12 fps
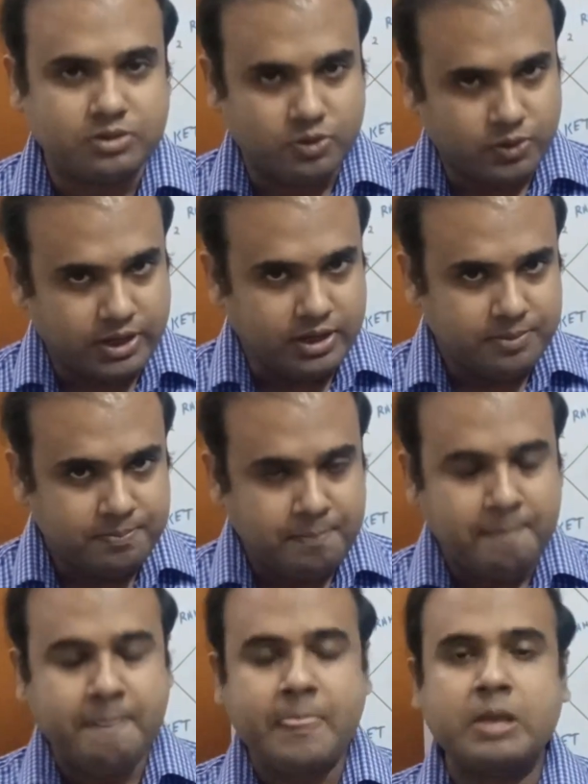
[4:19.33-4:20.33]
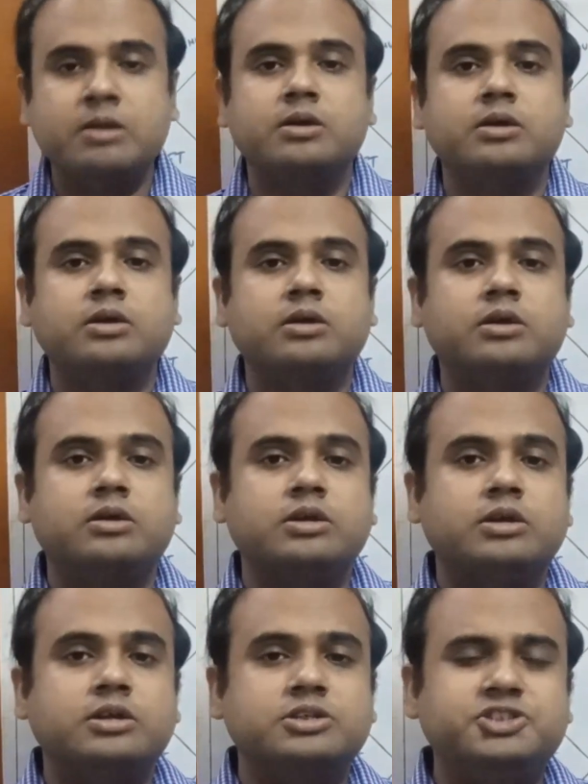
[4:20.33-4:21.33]
Okay,
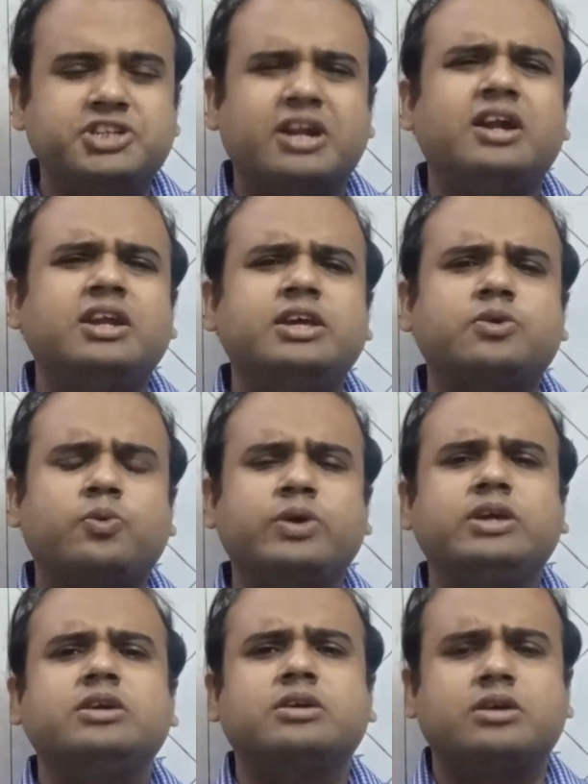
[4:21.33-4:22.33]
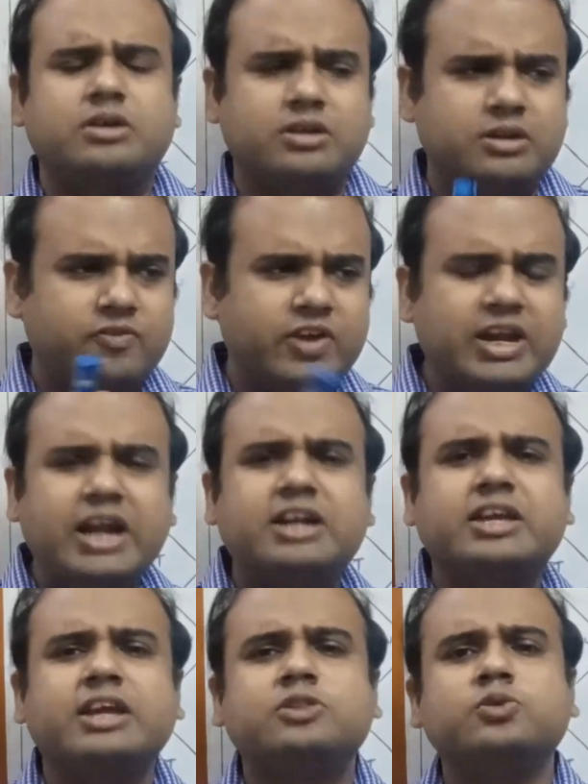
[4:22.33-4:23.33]
generally we relate
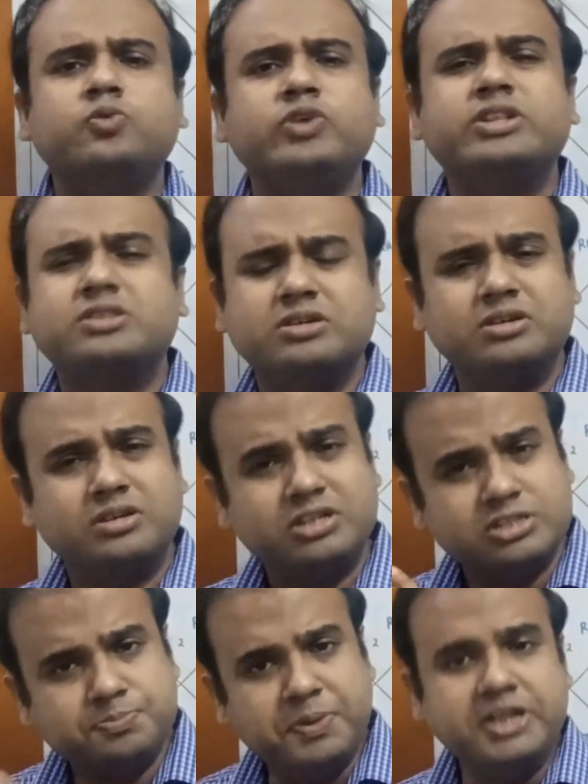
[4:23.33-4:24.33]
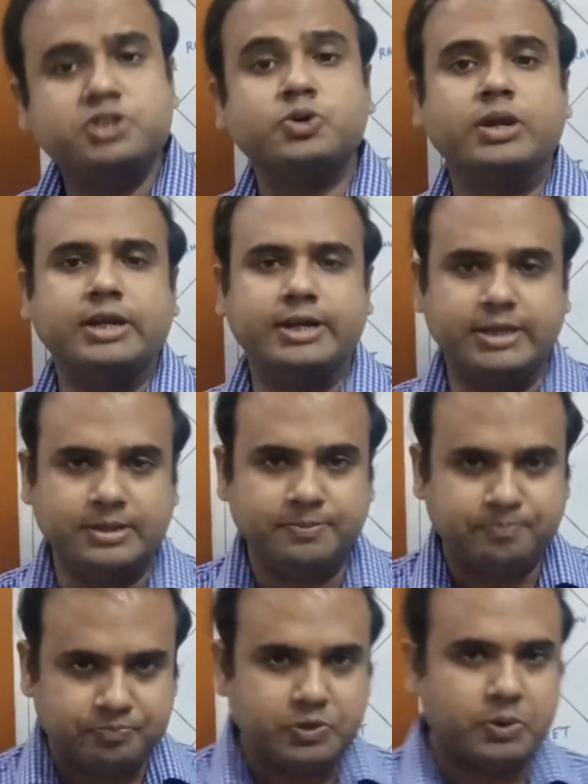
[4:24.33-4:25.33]
Ketu with spirituality.
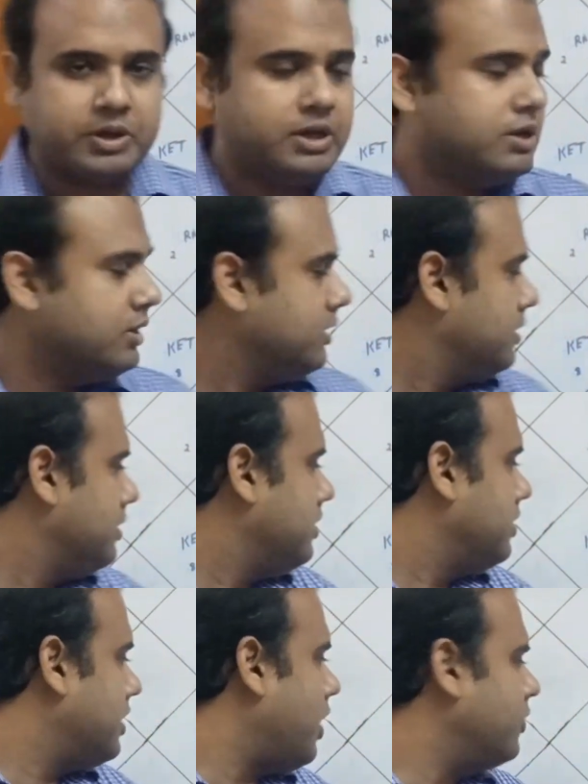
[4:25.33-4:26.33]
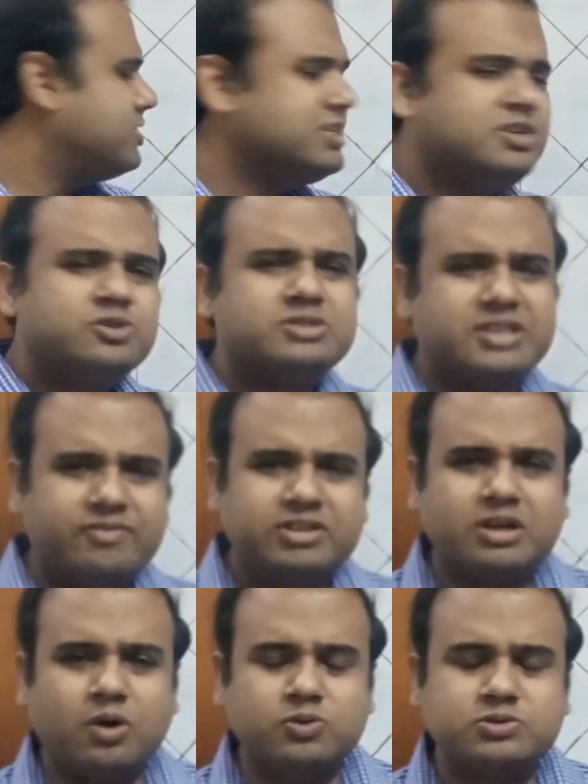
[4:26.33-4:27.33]
Okay, now it's in your seventh
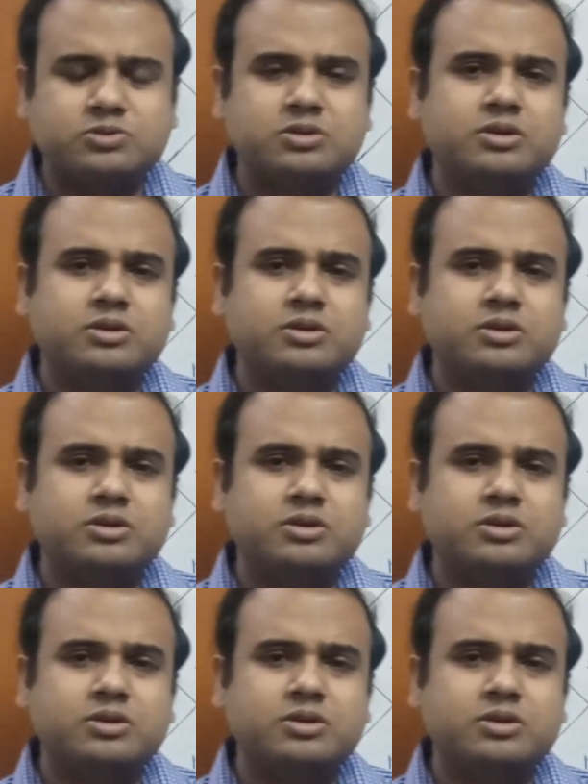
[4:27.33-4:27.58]
house.